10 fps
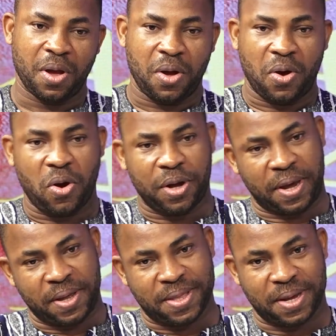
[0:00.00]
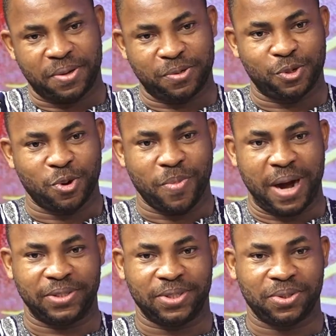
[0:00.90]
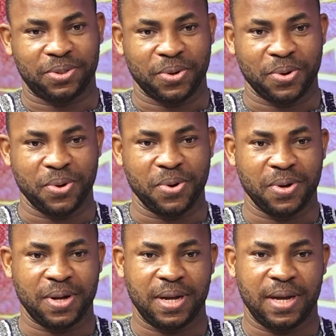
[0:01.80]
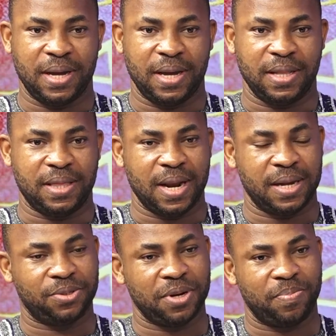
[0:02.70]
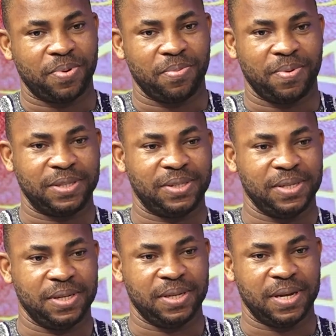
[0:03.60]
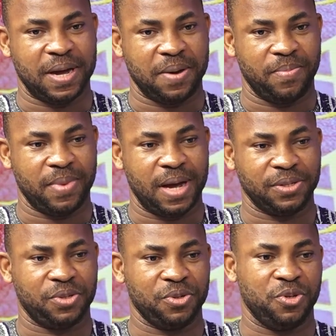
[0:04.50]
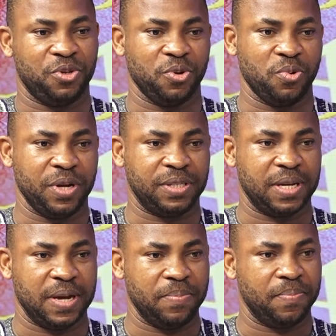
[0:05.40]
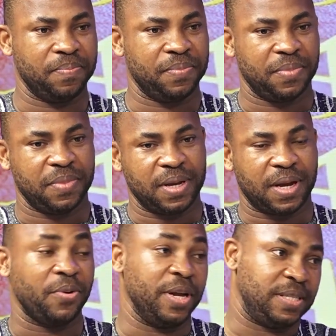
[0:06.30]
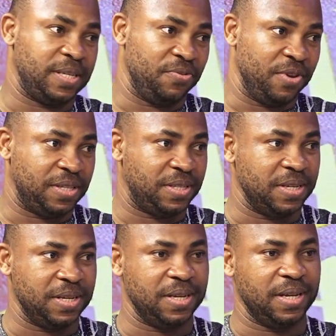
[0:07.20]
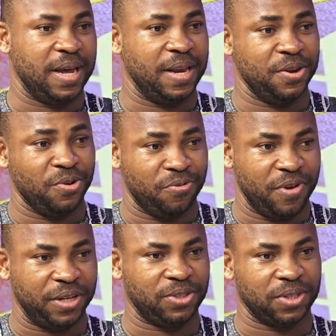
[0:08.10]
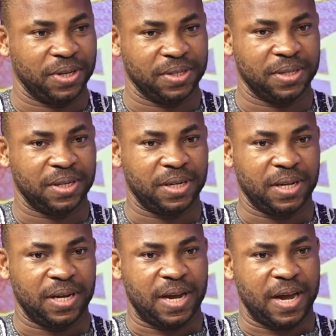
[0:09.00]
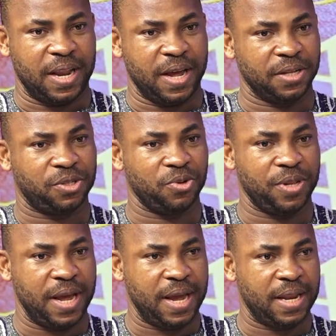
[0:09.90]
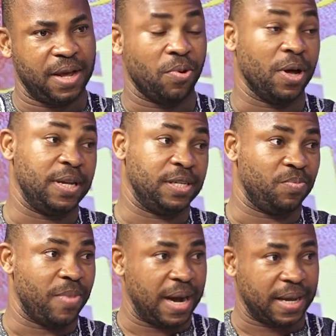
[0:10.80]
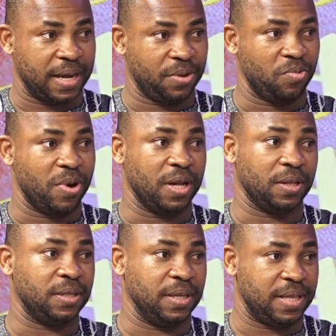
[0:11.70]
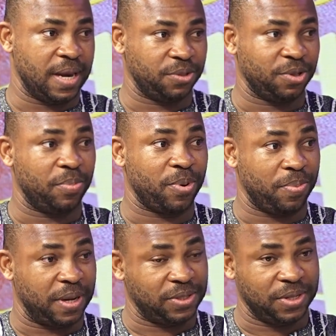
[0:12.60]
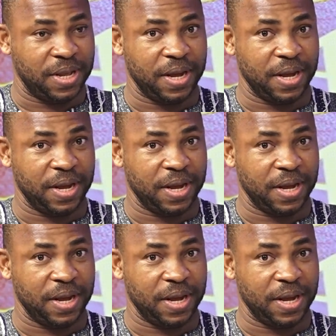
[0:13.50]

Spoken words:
Okay, thank you so much. So, intellectual property has to do with creativity and innovation. And today, the world is marking World Intellectual Property Day.